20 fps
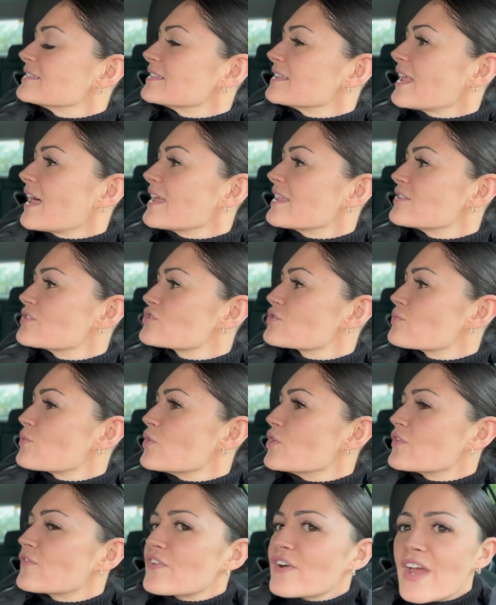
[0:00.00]
Like, there's a
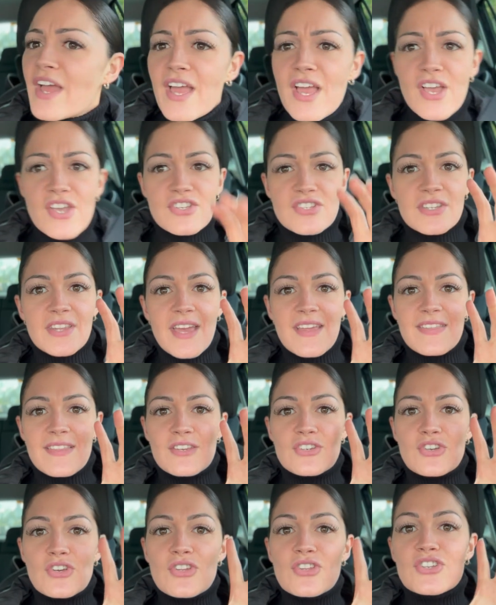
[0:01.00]
word for it. So like, they
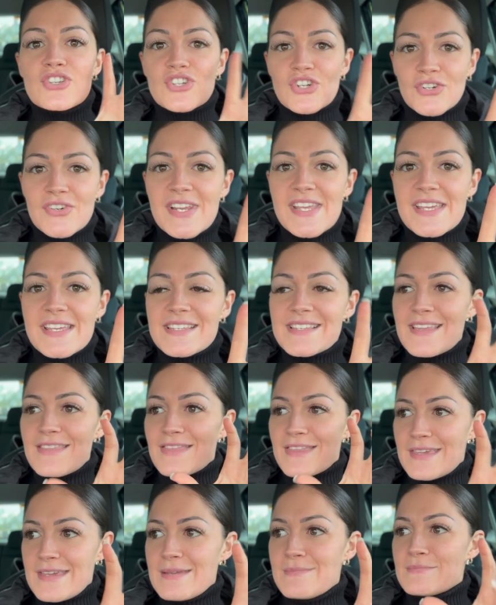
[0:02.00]
do the trees in
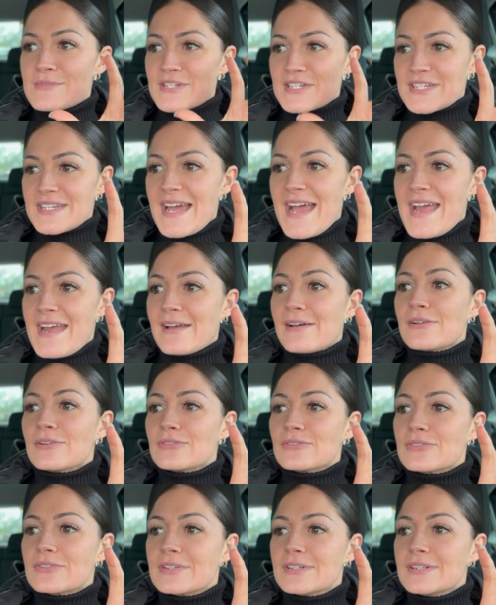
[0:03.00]
themed styles.